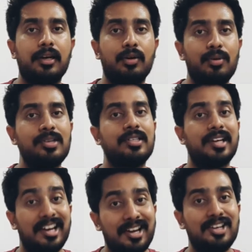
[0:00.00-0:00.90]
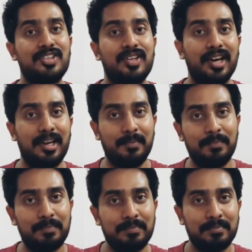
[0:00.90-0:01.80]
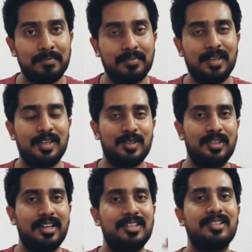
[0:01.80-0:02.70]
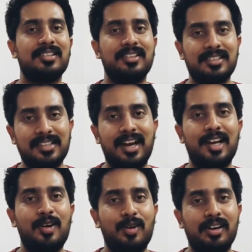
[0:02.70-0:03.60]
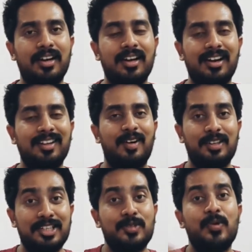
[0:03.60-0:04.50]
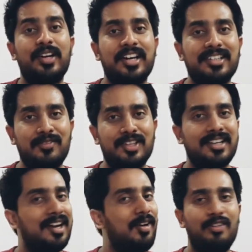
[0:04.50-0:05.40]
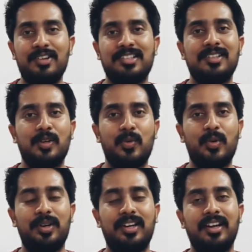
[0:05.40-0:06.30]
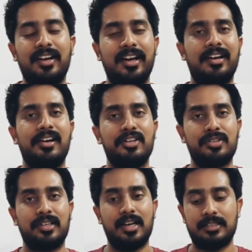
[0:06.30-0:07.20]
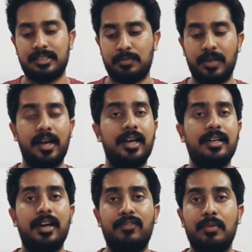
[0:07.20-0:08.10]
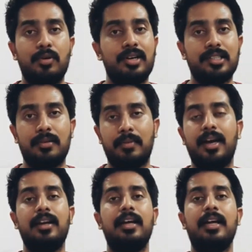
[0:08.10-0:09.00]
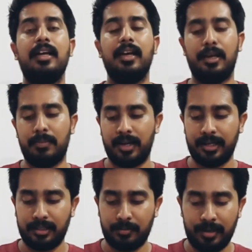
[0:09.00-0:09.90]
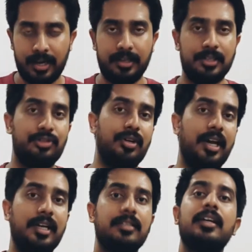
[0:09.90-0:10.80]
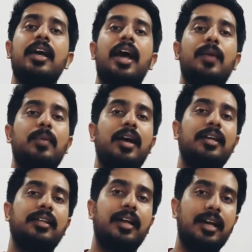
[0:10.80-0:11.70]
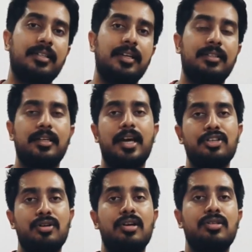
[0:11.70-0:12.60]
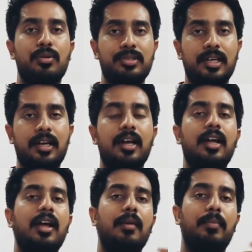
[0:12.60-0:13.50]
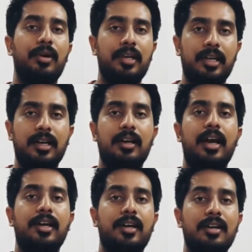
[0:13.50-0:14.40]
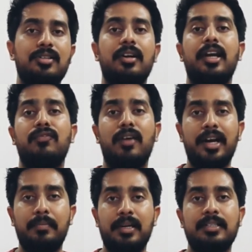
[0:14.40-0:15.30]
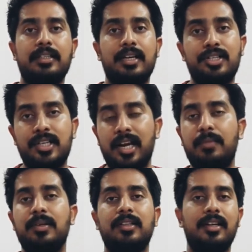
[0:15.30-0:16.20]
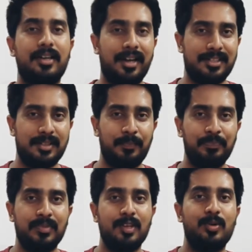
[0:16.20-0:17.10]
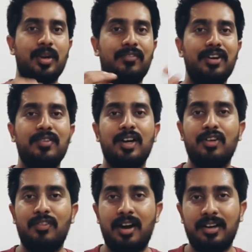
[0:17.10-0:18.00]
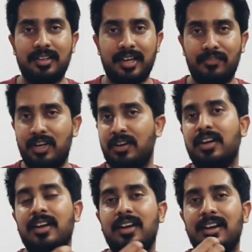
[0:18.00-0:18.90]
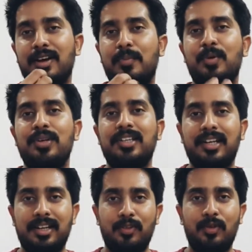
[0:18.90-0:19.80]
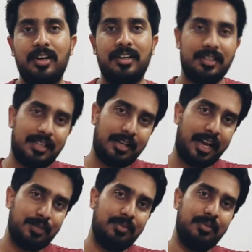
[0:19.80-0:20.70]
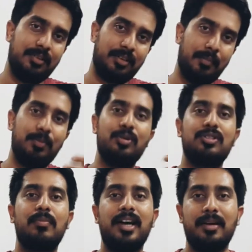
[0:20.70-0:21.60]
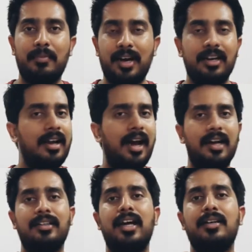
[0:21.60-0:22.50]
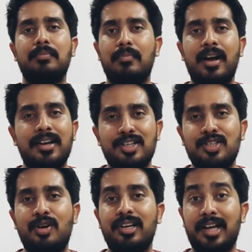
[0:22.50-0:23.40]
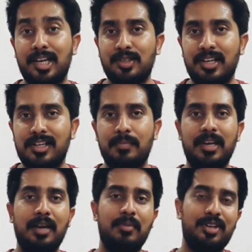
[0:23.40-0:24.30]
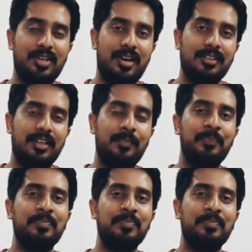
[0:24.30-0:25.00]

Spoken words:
roles in his time. So there is this dialogue or this quotation which I always quote in literature classes: behind every book is a man, and behind the man is the race, and behind the race is the natural, social, political and cultural environments that shape that race. So every work of art, every poetic work has been composed by a man, and that man is not an isolated being, but rather